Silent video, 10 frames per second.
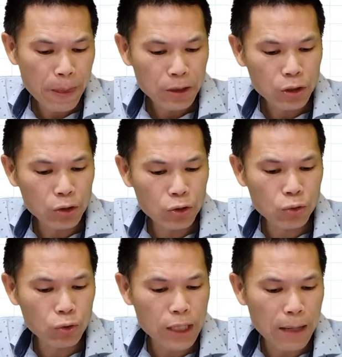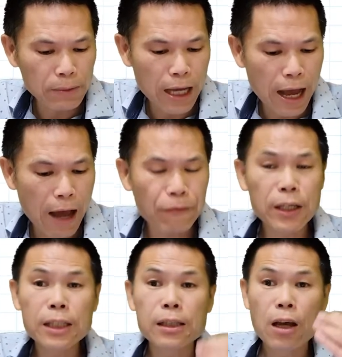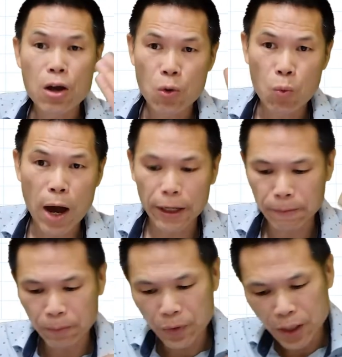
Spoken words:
So 2 times a half is 1.